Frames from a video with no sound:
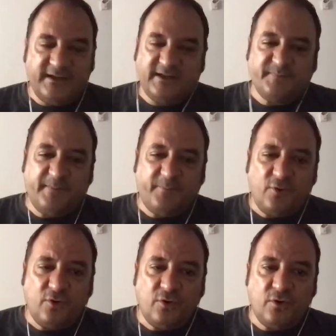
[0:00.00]
these
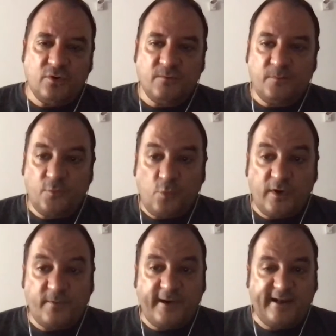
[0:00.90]
people
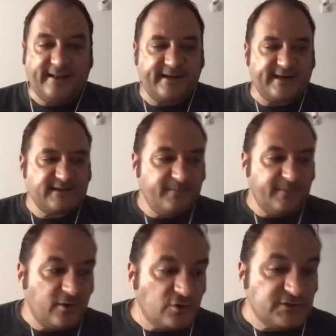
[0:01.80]
were very interesting
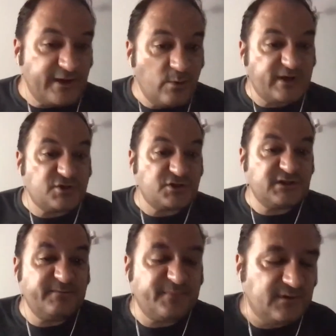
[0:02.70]
because they were so
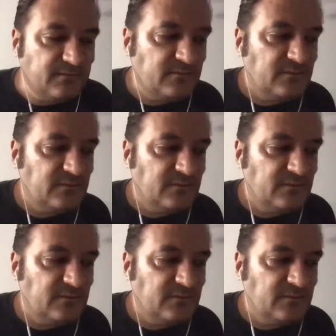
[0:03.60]
simple.